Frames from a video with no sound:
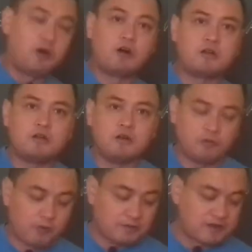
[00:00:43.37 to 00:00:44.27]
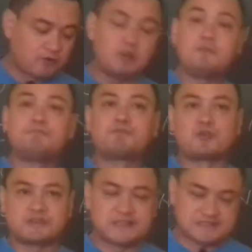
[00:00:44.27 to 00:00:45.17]
or what we call
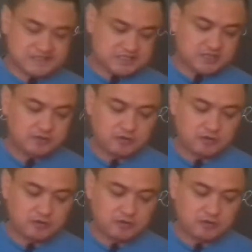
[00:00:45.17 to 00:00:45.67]
protest.